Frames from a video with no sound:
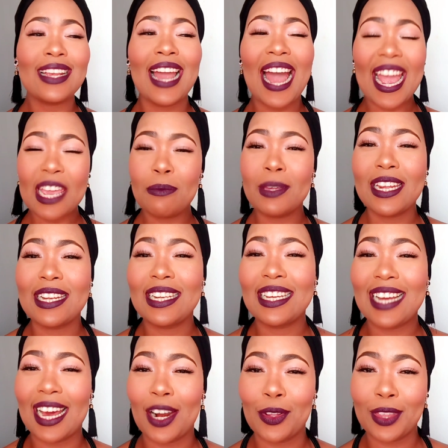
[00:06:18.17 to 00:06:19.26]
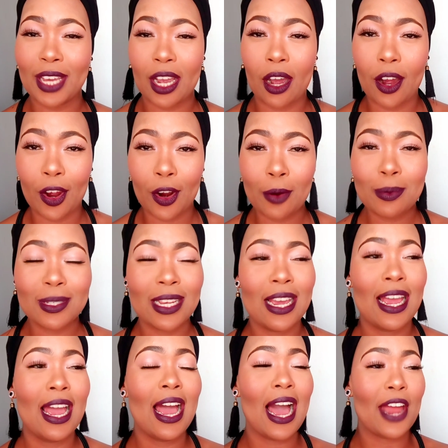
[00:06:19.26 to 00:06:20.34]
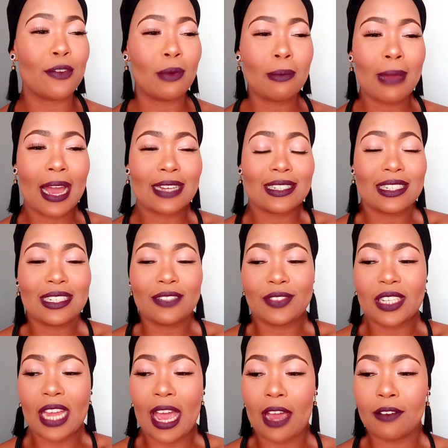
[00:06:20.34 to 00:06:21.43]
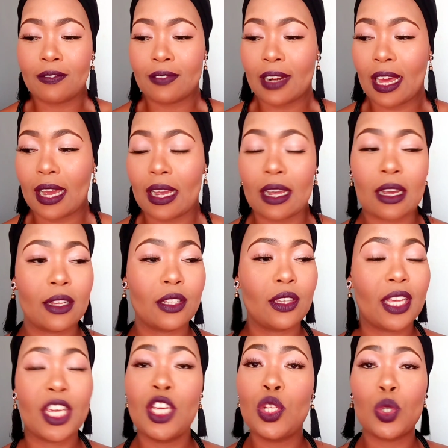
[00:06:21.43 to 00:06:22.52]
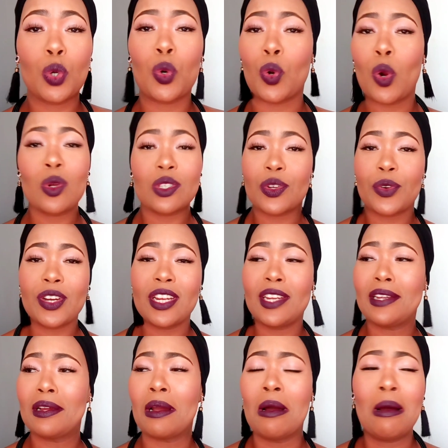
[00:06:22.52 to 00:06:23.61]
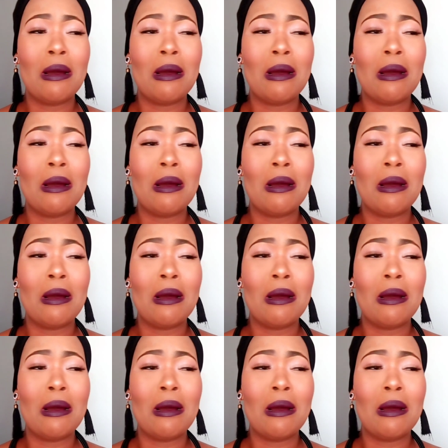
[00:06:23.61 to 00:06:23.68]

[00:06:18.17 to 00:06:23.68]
I immediately cut out the carbs. I remember I didn't even have like the keto grocery.